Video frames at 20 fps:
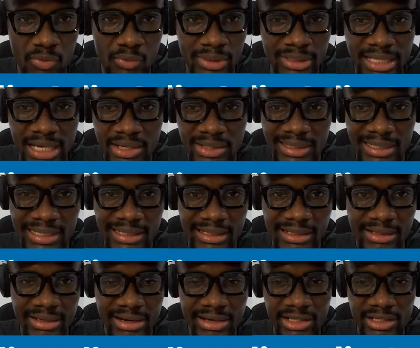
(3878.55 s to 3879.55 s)
And with that, you can
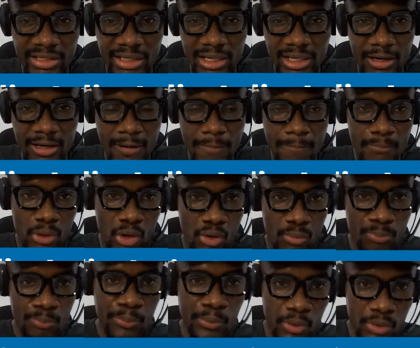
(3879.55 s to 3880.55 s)
create a
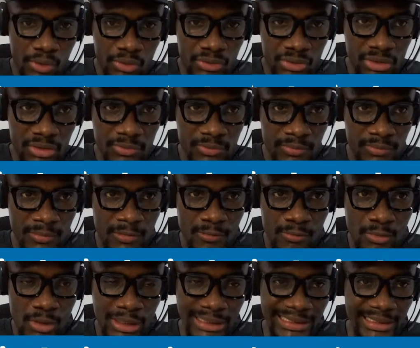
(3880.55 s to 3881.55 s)
blog post,
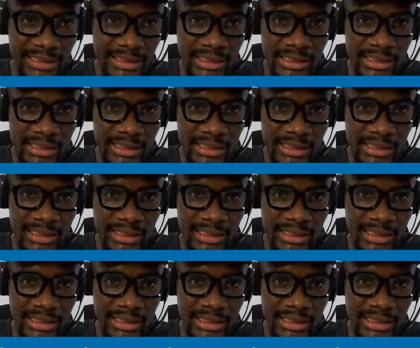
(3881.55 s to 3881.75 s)
but